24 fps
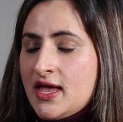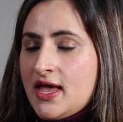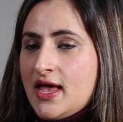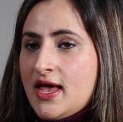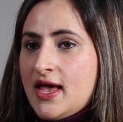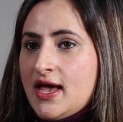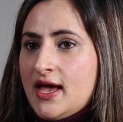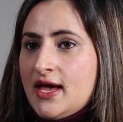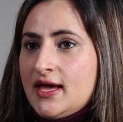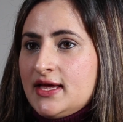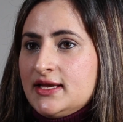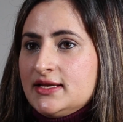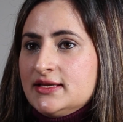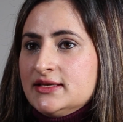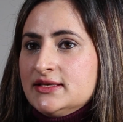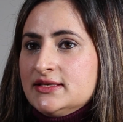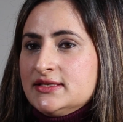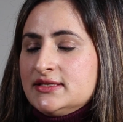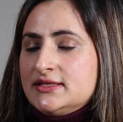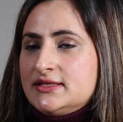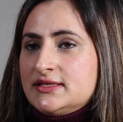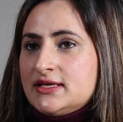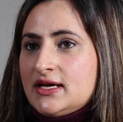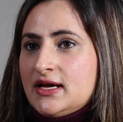
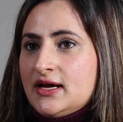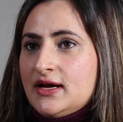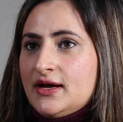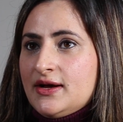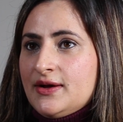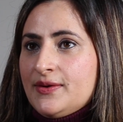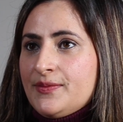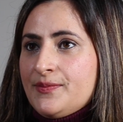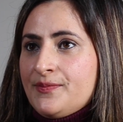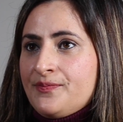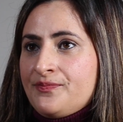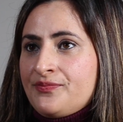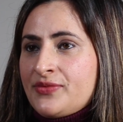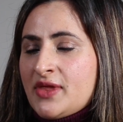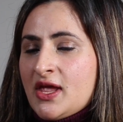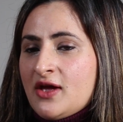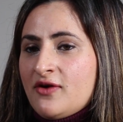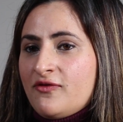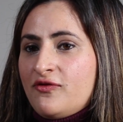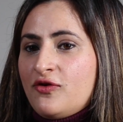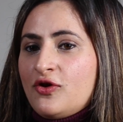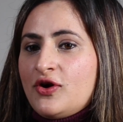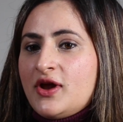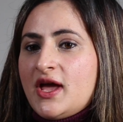and
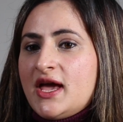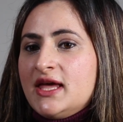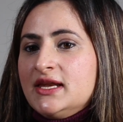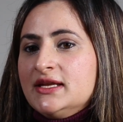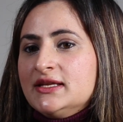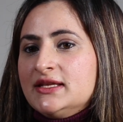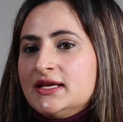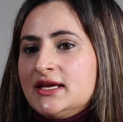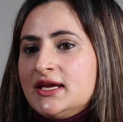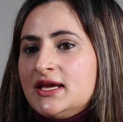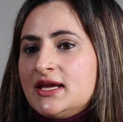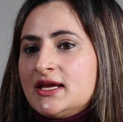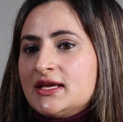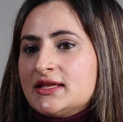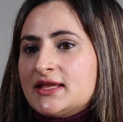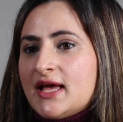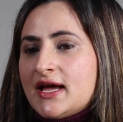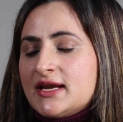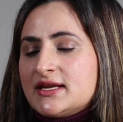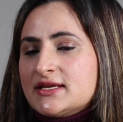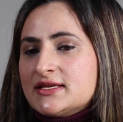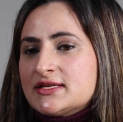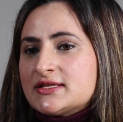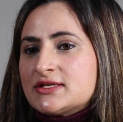for anything
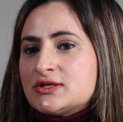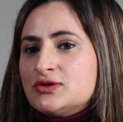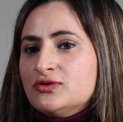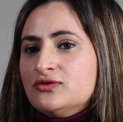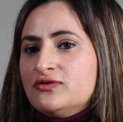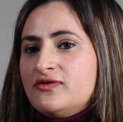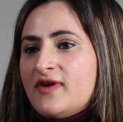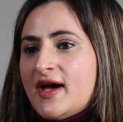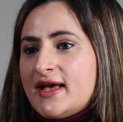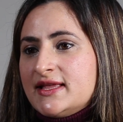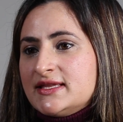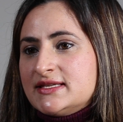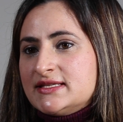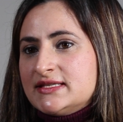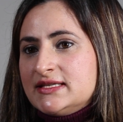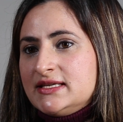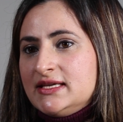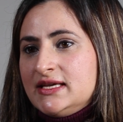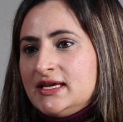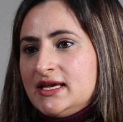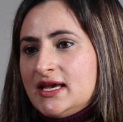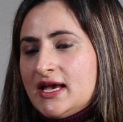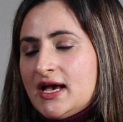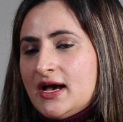that is too
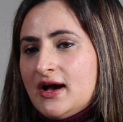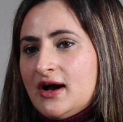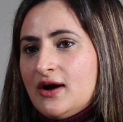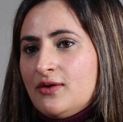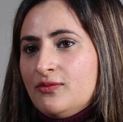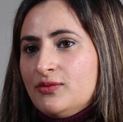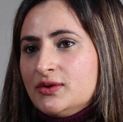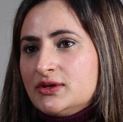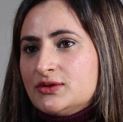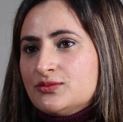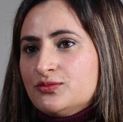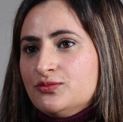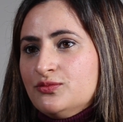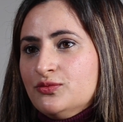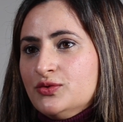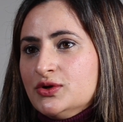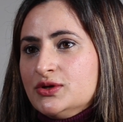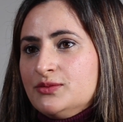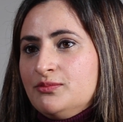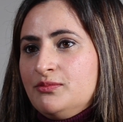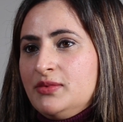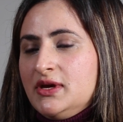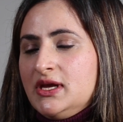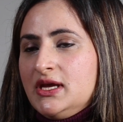fancy, which
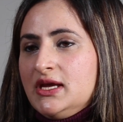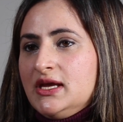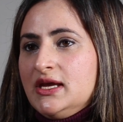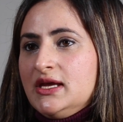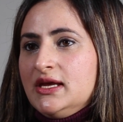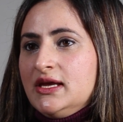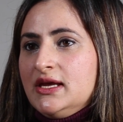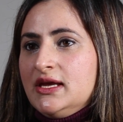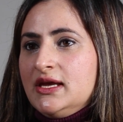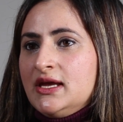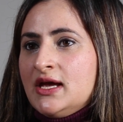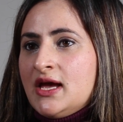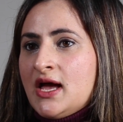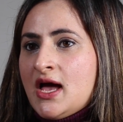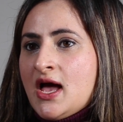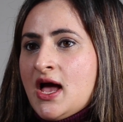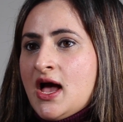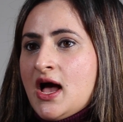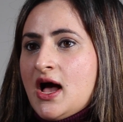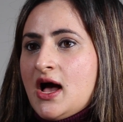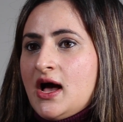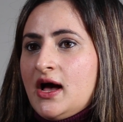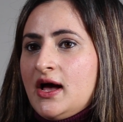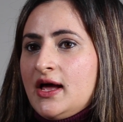would be
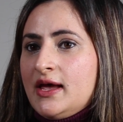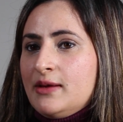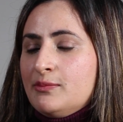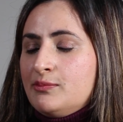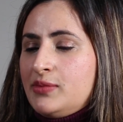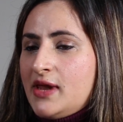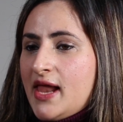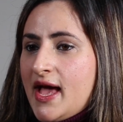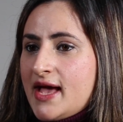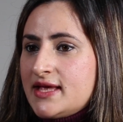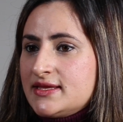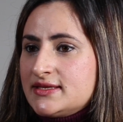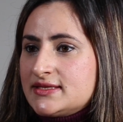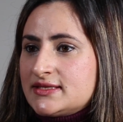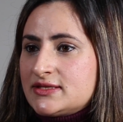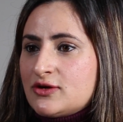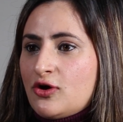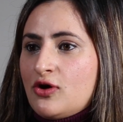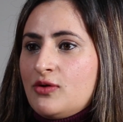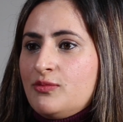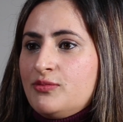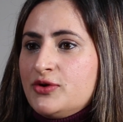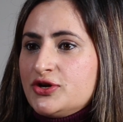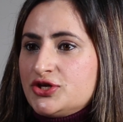implants
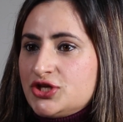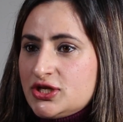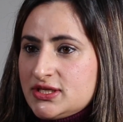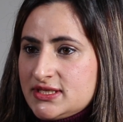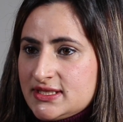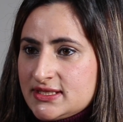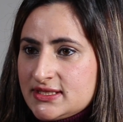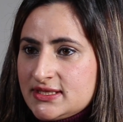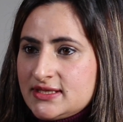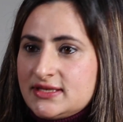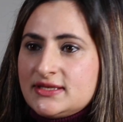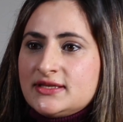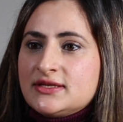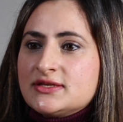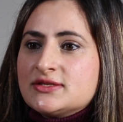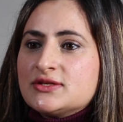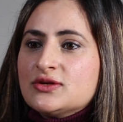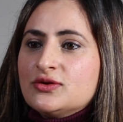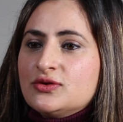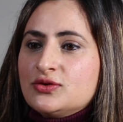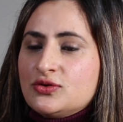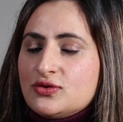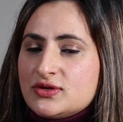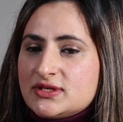or bridges.
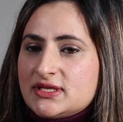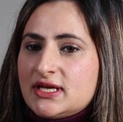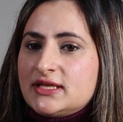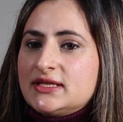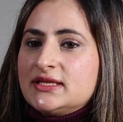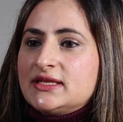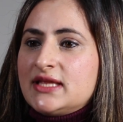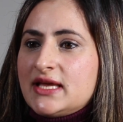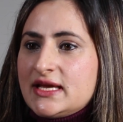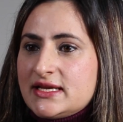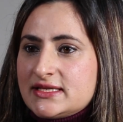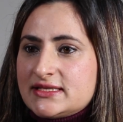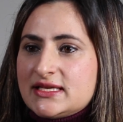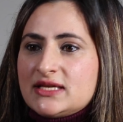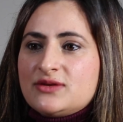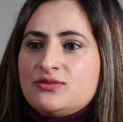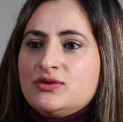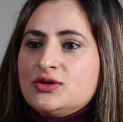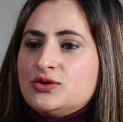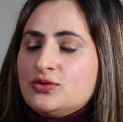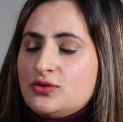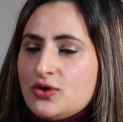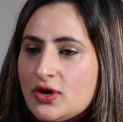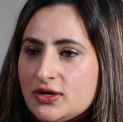So those are the things that
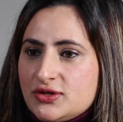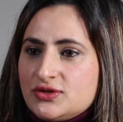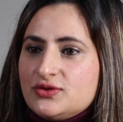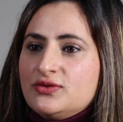we do not